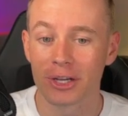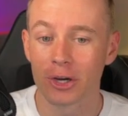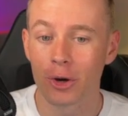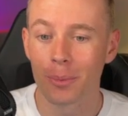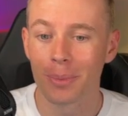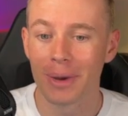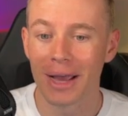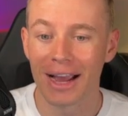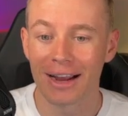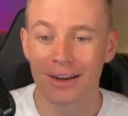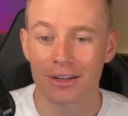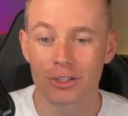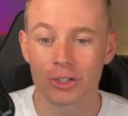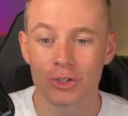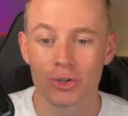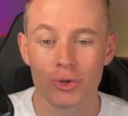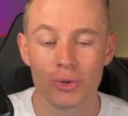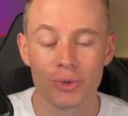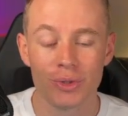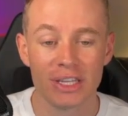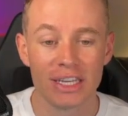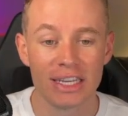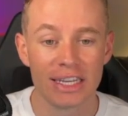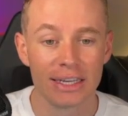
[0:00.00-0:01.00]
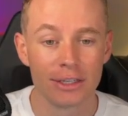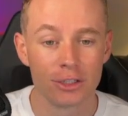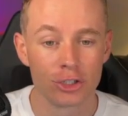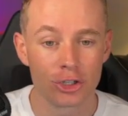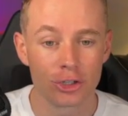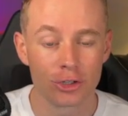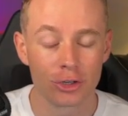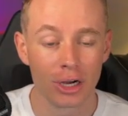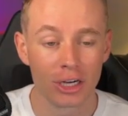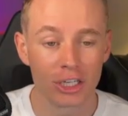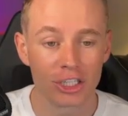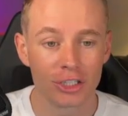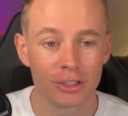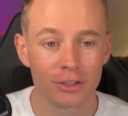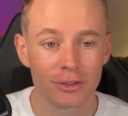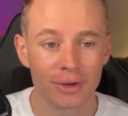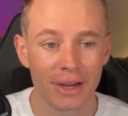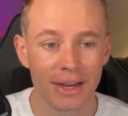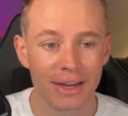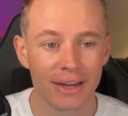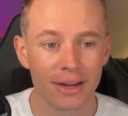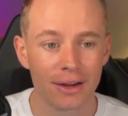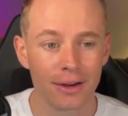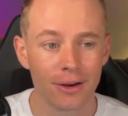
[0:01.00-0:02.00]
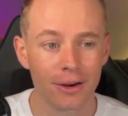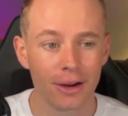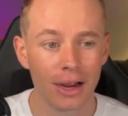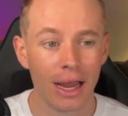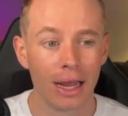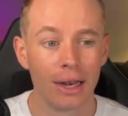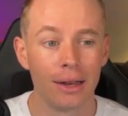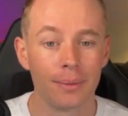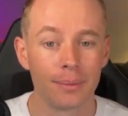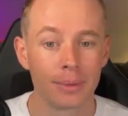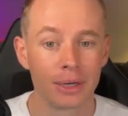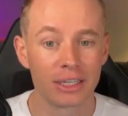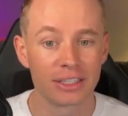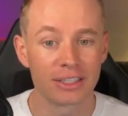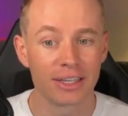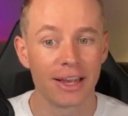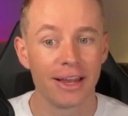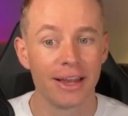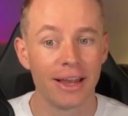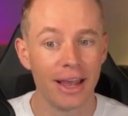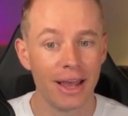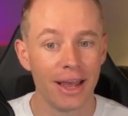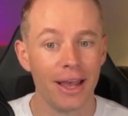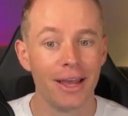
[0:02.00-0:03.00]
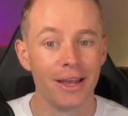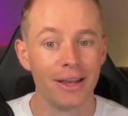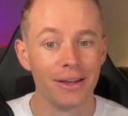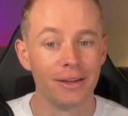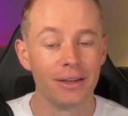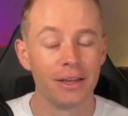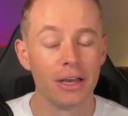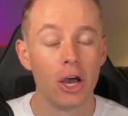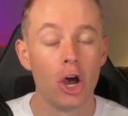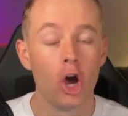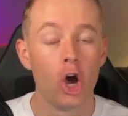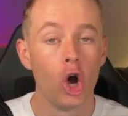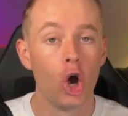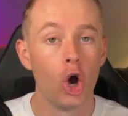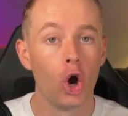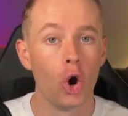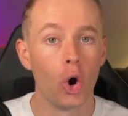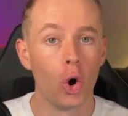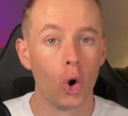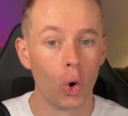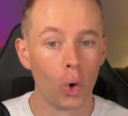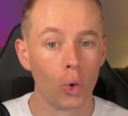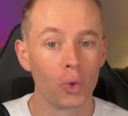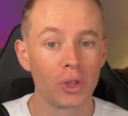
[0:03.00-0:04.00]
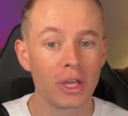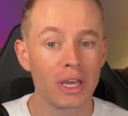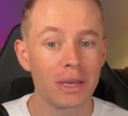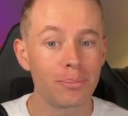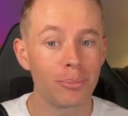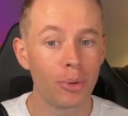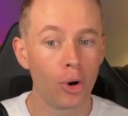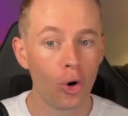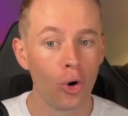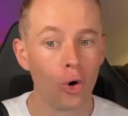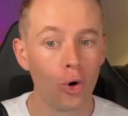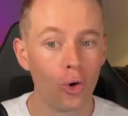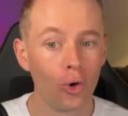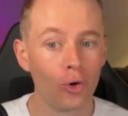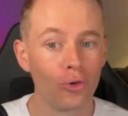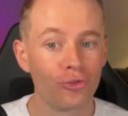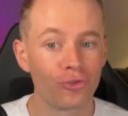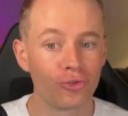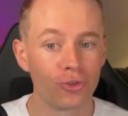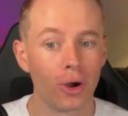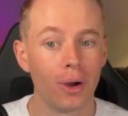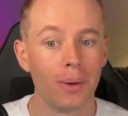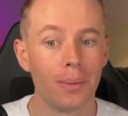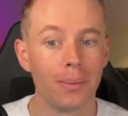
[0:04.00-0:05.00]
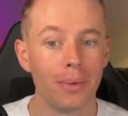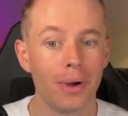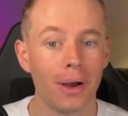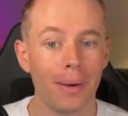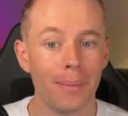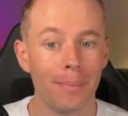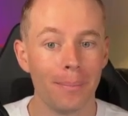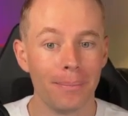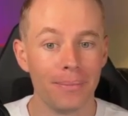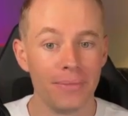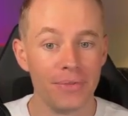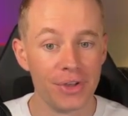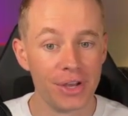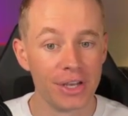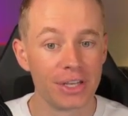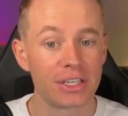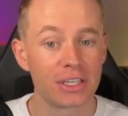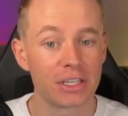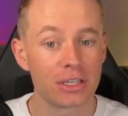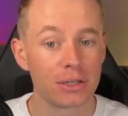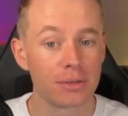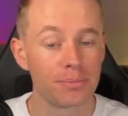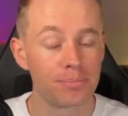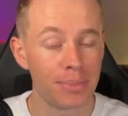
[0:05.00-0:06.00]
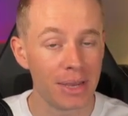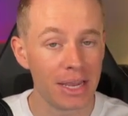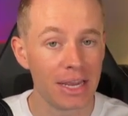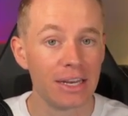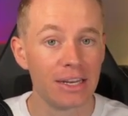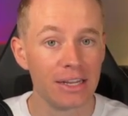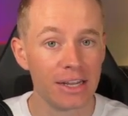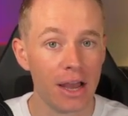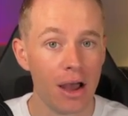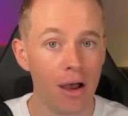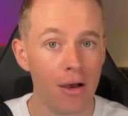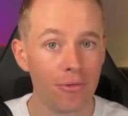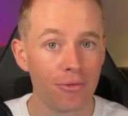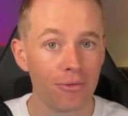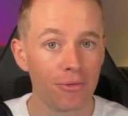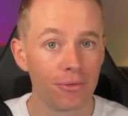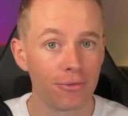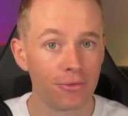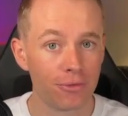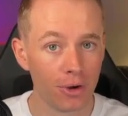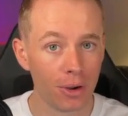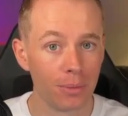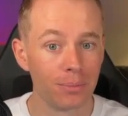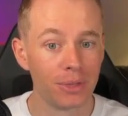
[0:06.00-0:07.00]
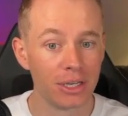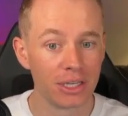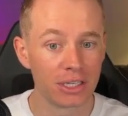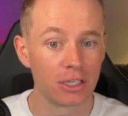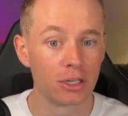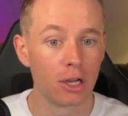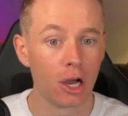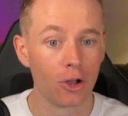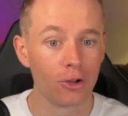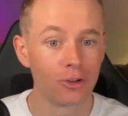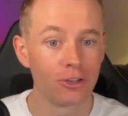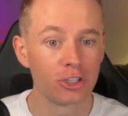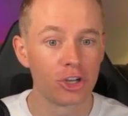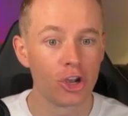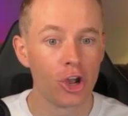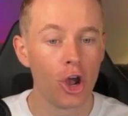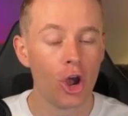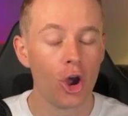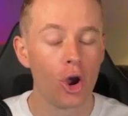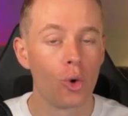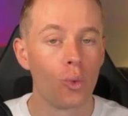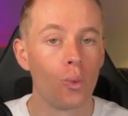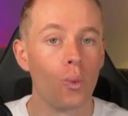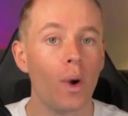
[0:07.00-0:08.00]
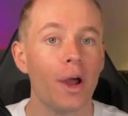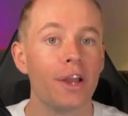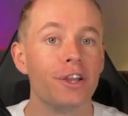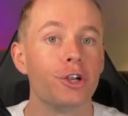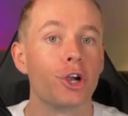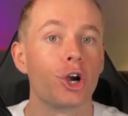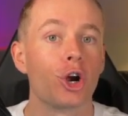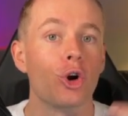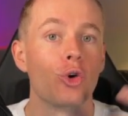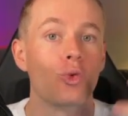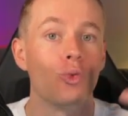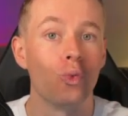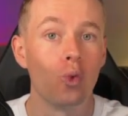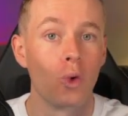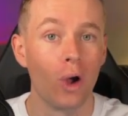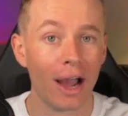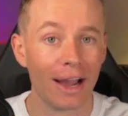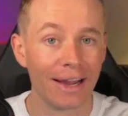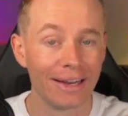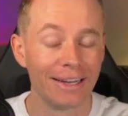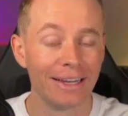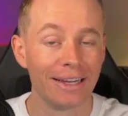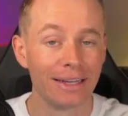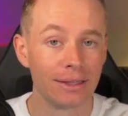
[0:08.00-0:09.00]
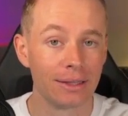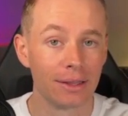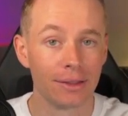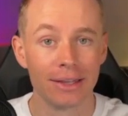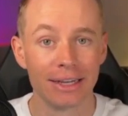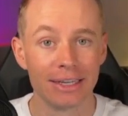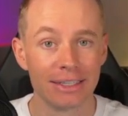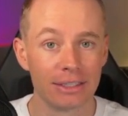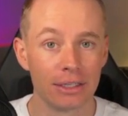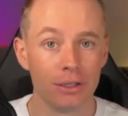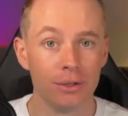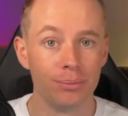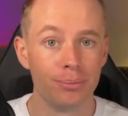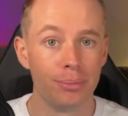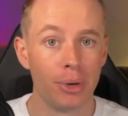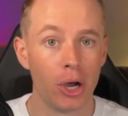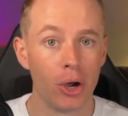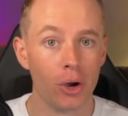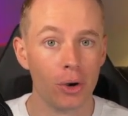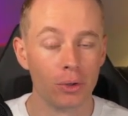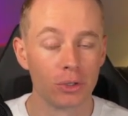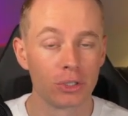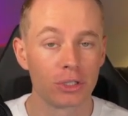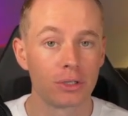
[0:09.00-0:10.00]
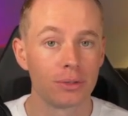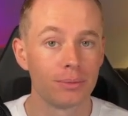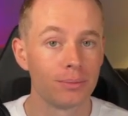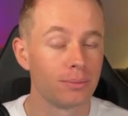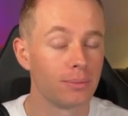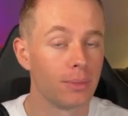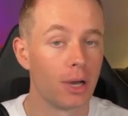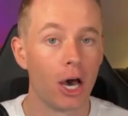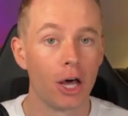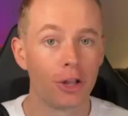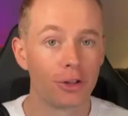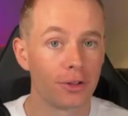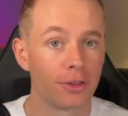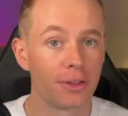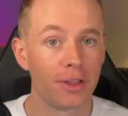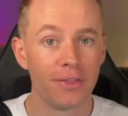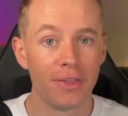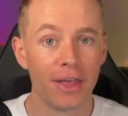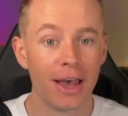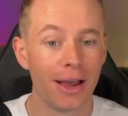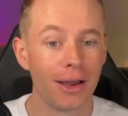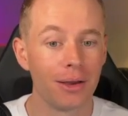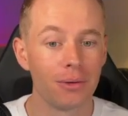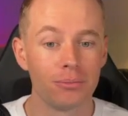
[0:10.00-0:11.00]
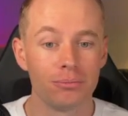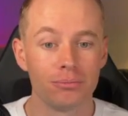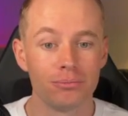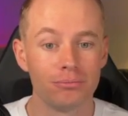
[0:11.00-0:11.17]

go back to the instructions right here and I'm gonna say, hey, only pull from this PDF, from this knowledge, when you're writing the LinkedIn post. Other than that,